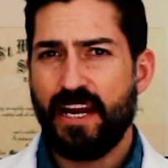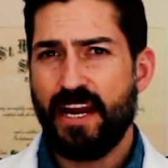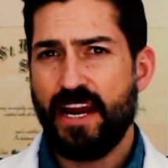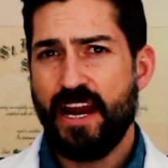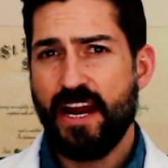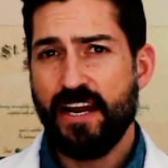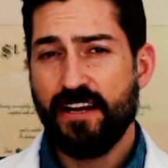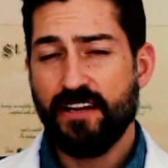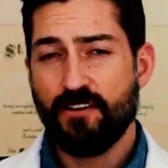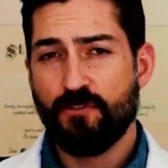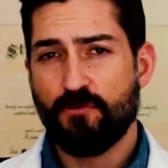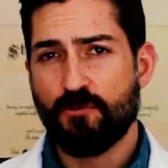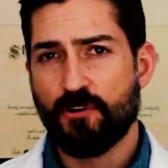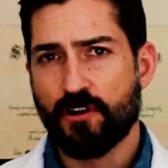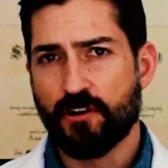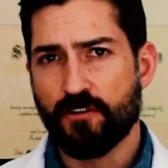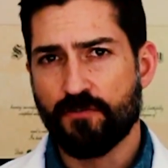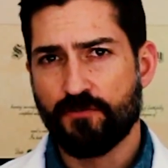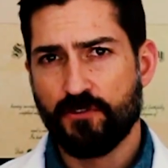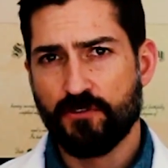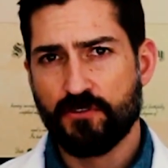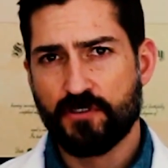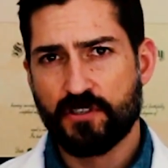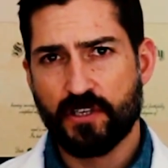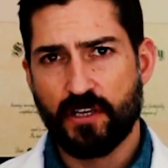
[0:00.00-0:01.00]
anywhere,
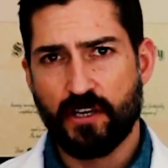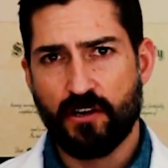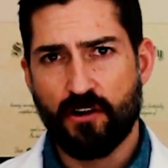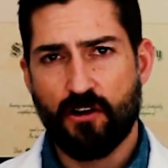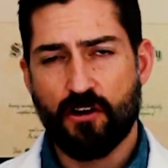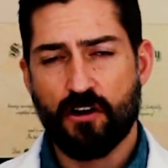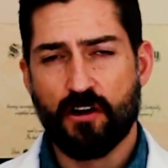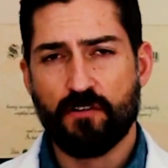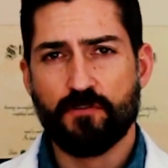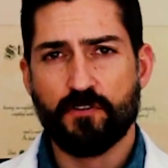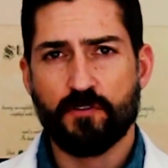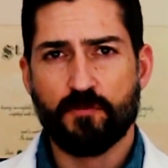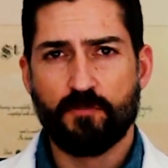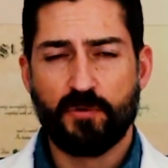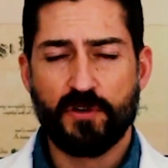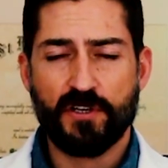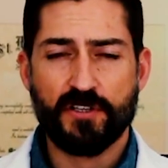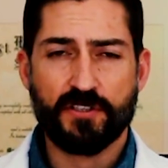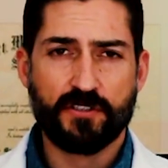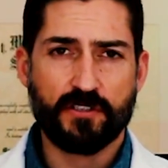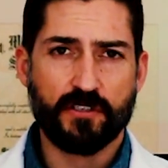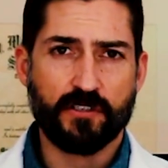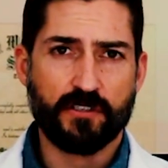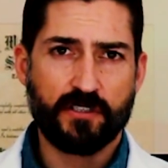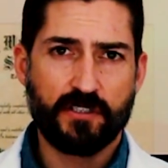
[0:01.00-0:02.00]
if you say Harvard,
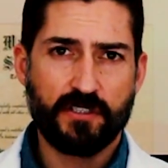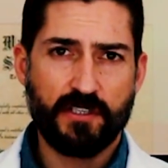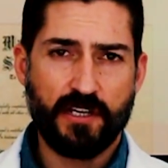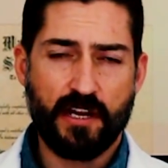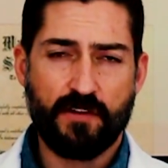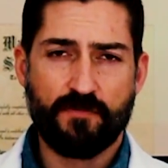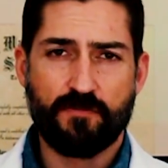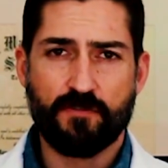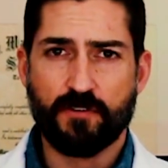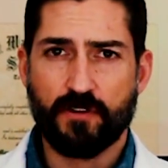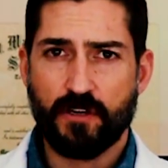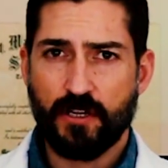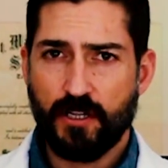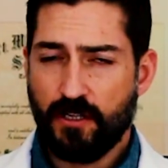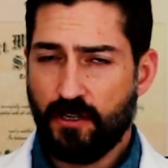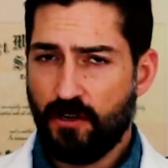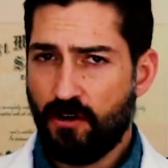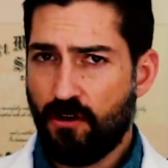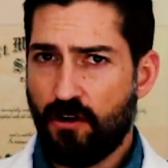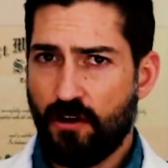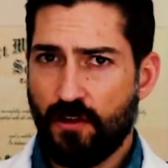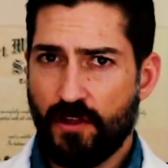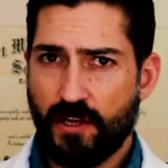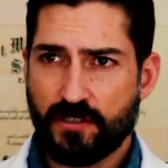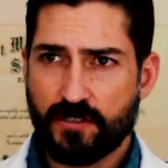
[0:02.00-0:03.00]
Princeton, Stanford,
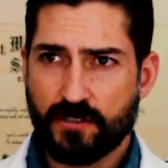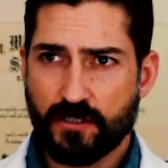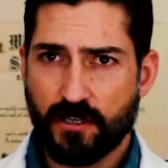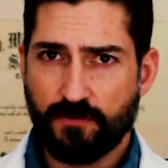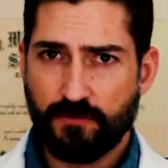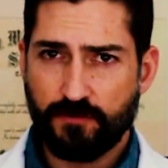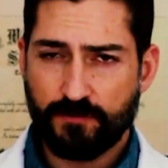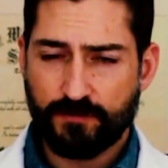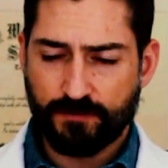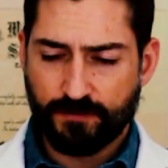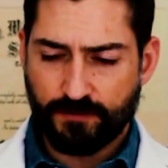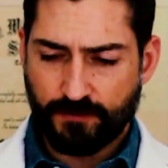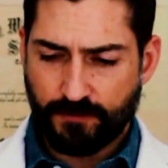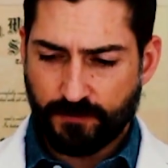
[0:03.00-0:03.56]
all that stuff,